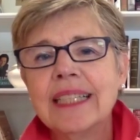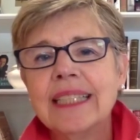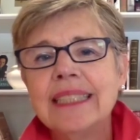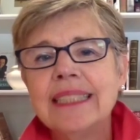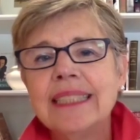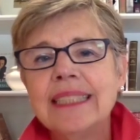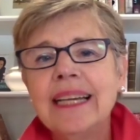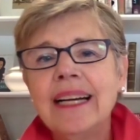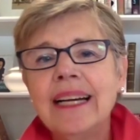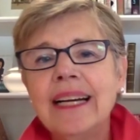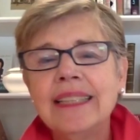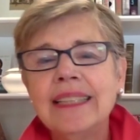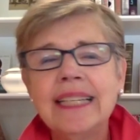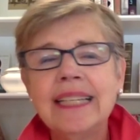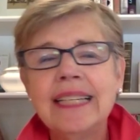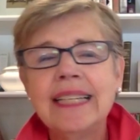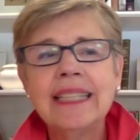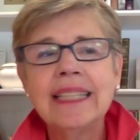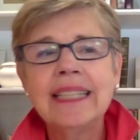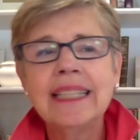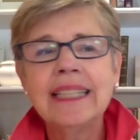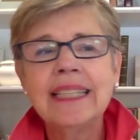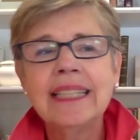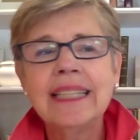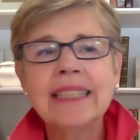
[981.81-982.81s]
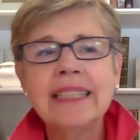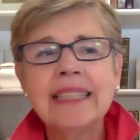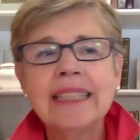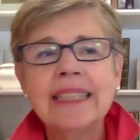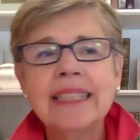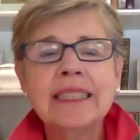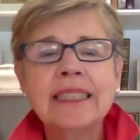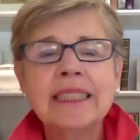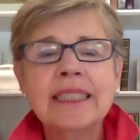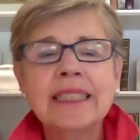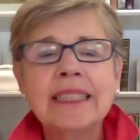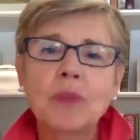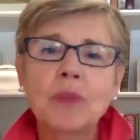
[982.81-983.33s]
Yeah, Nancy was a
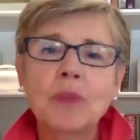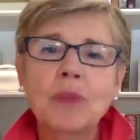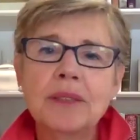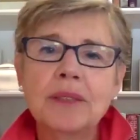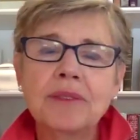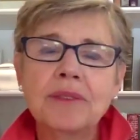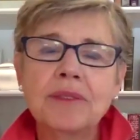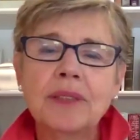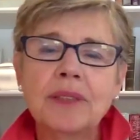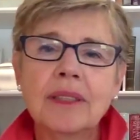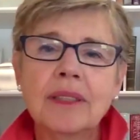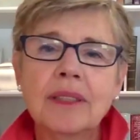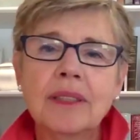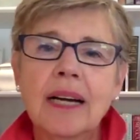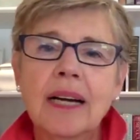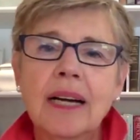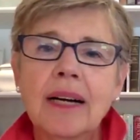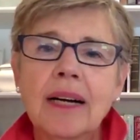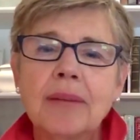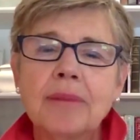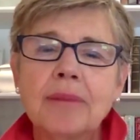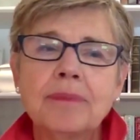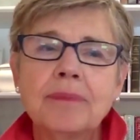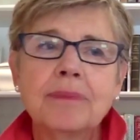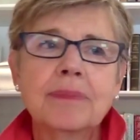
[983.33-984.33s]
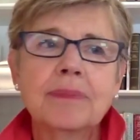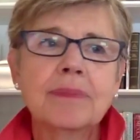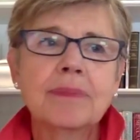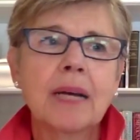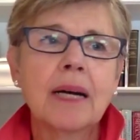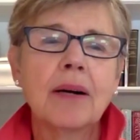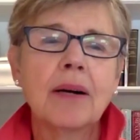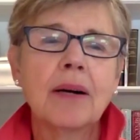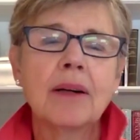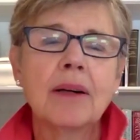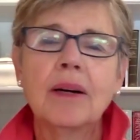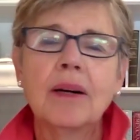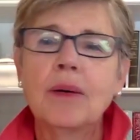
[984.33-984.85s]
wonderful, um, a,
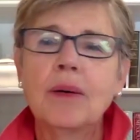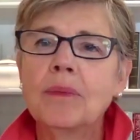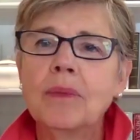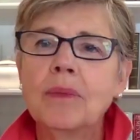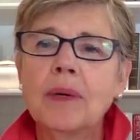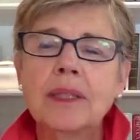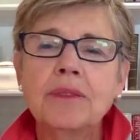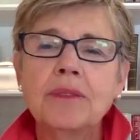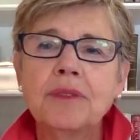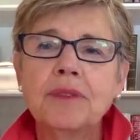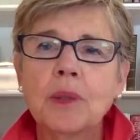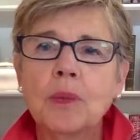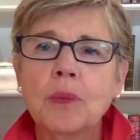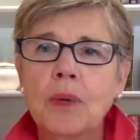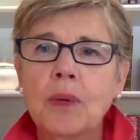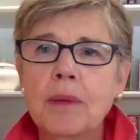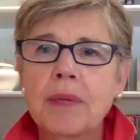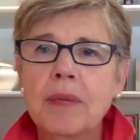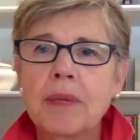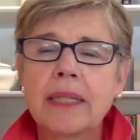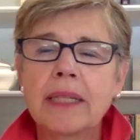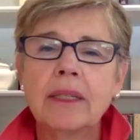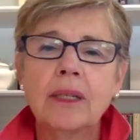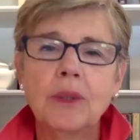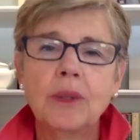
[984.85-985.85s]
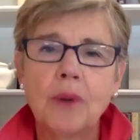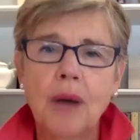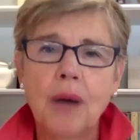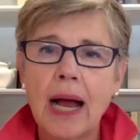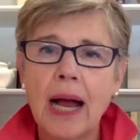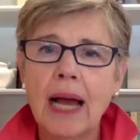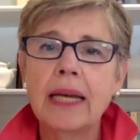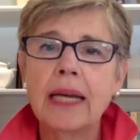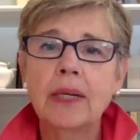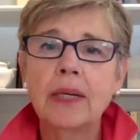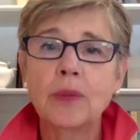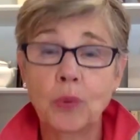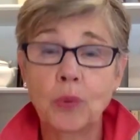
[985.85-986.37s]
a, wonderful woman who I
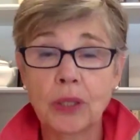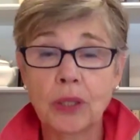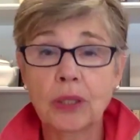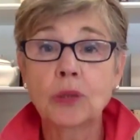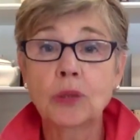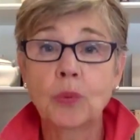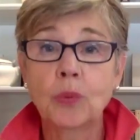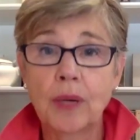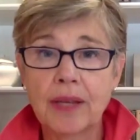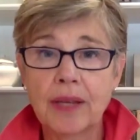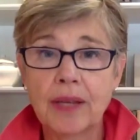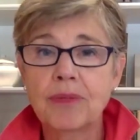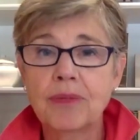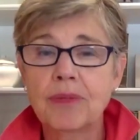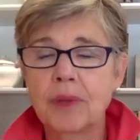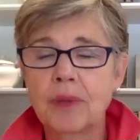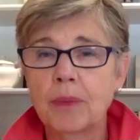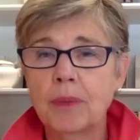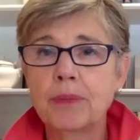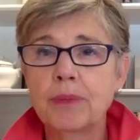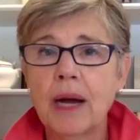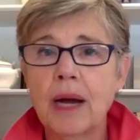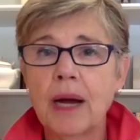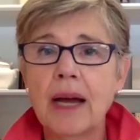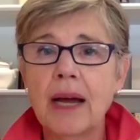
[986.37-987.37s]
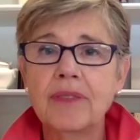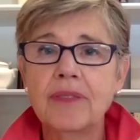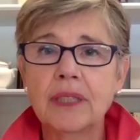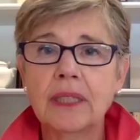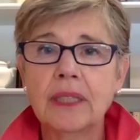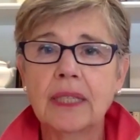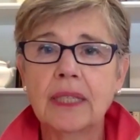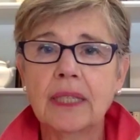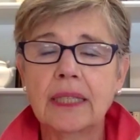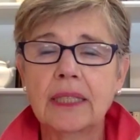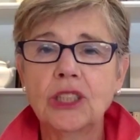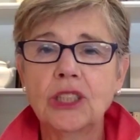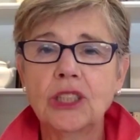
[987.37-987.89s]
had worked with
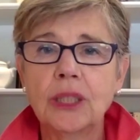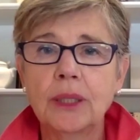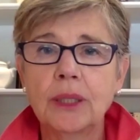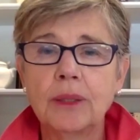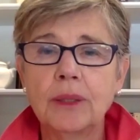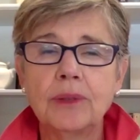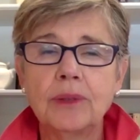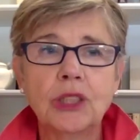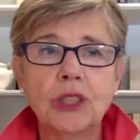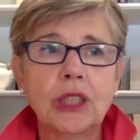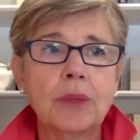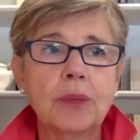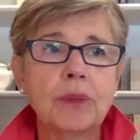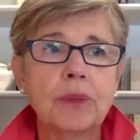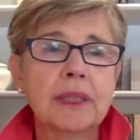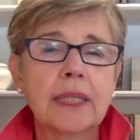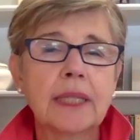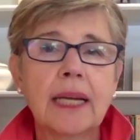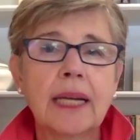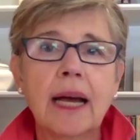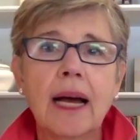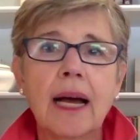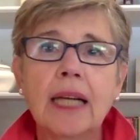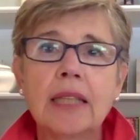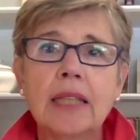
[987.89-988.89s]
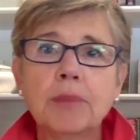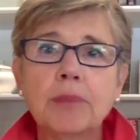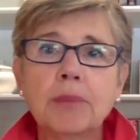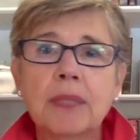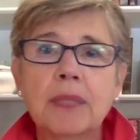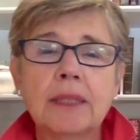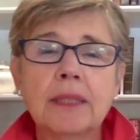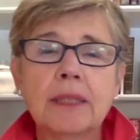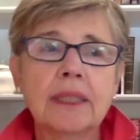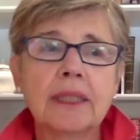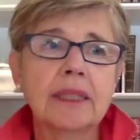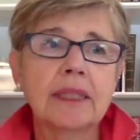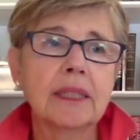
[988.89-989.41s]
privately. She she was at a
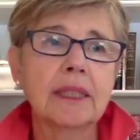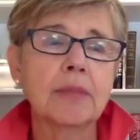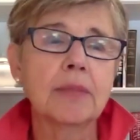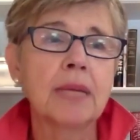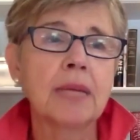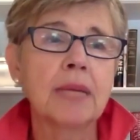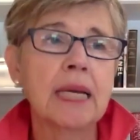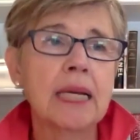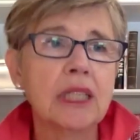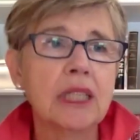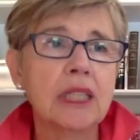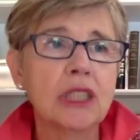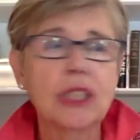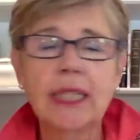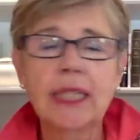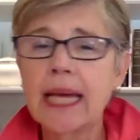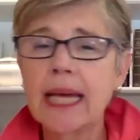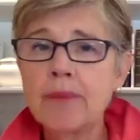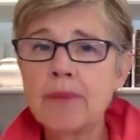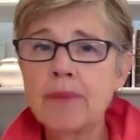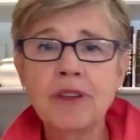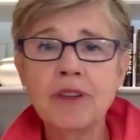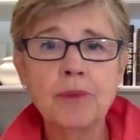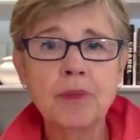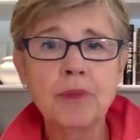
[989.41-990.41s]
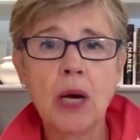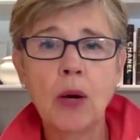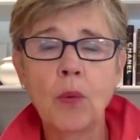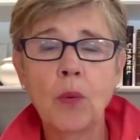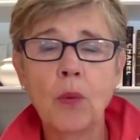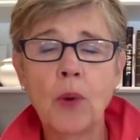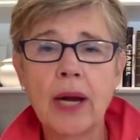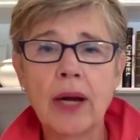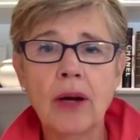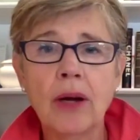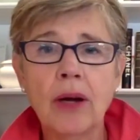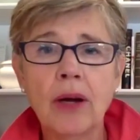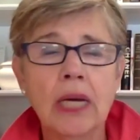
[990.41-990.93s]
hospital system. She came from
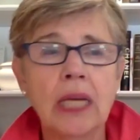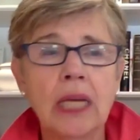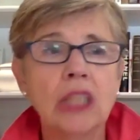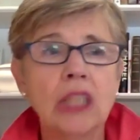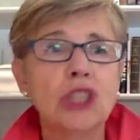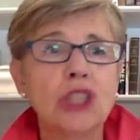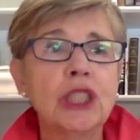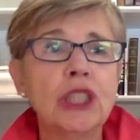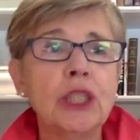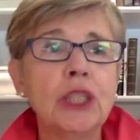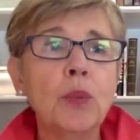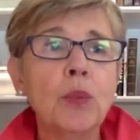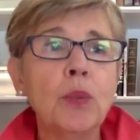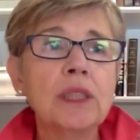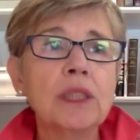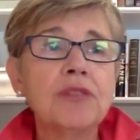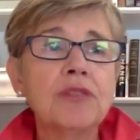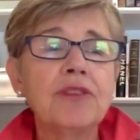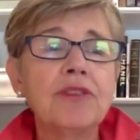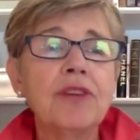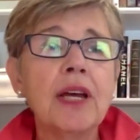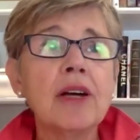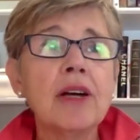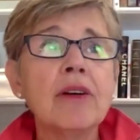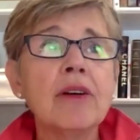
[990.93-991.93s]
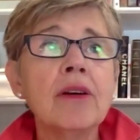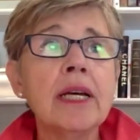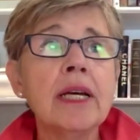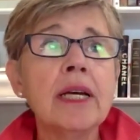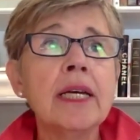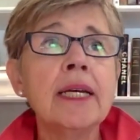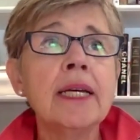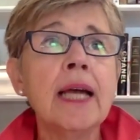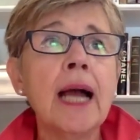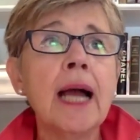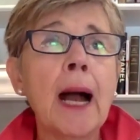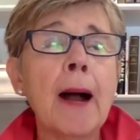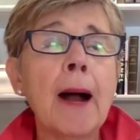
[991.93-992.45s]
nowhere. She was
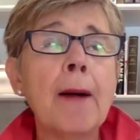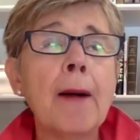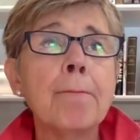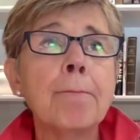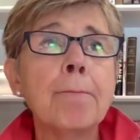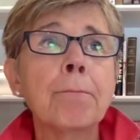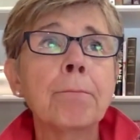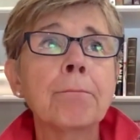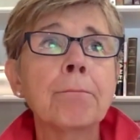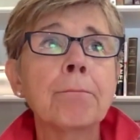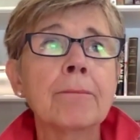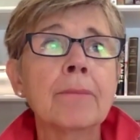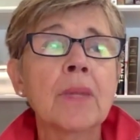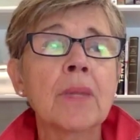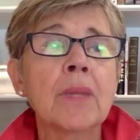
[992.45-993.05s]
very. Um,